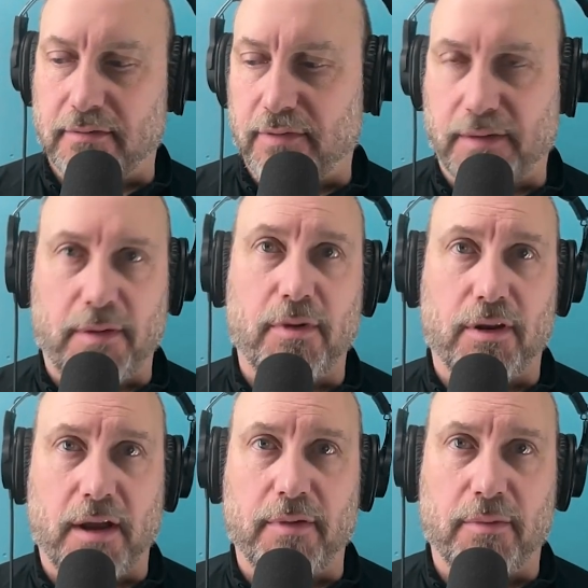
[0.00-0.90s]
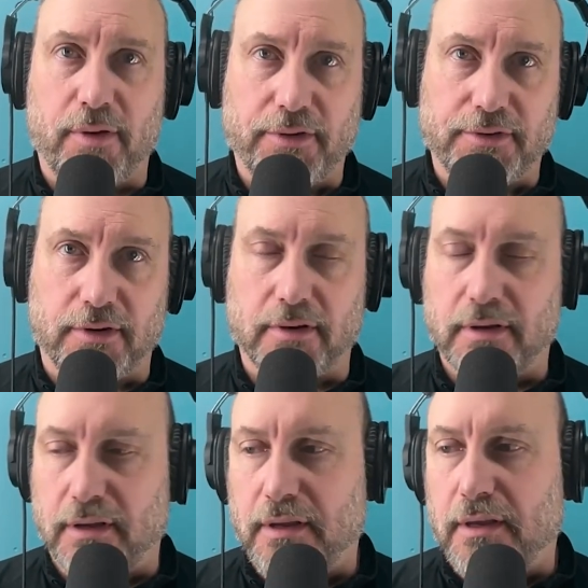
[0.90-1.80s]
like my mother got me a poster
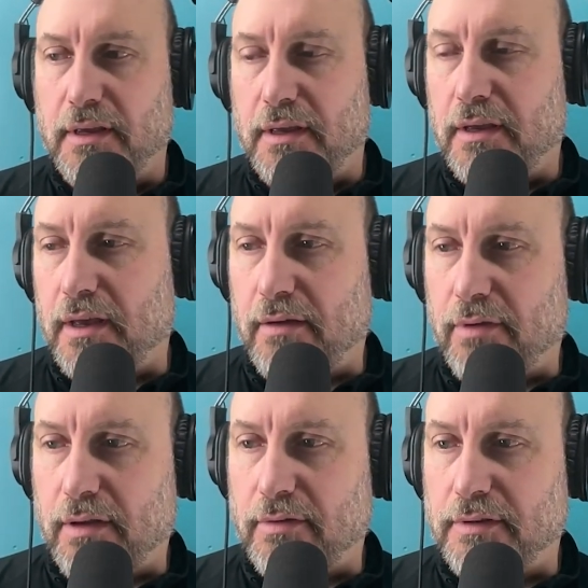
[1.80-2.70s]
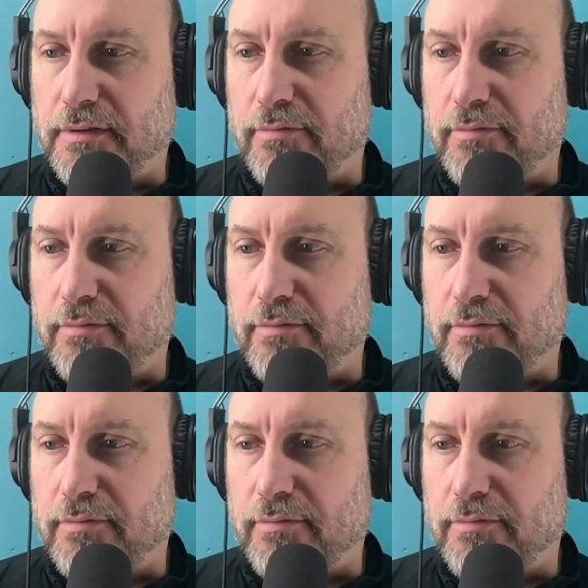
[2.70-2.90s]
when I was